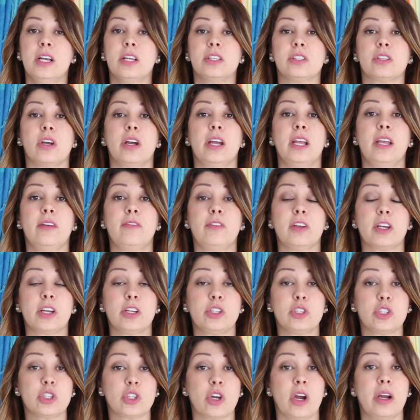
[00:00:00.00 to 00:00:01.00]
So if you
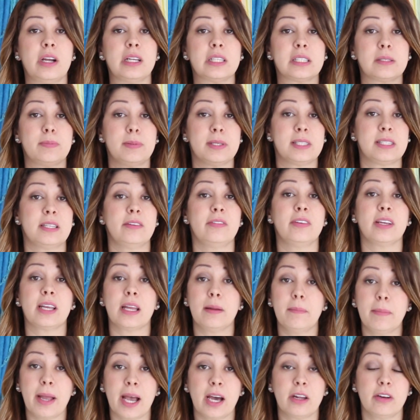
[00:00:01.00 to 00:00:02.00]
can show a specific
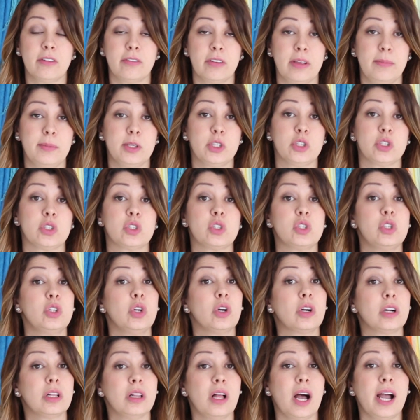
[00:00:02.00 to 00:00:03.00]
amount of images to
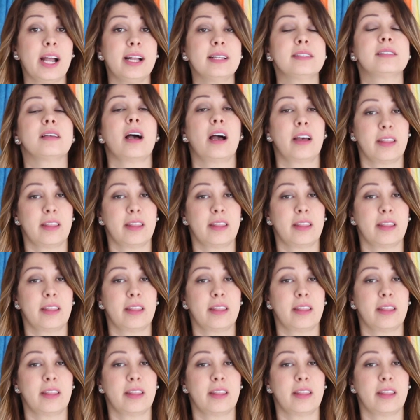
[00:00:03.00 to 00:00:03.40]
your clients,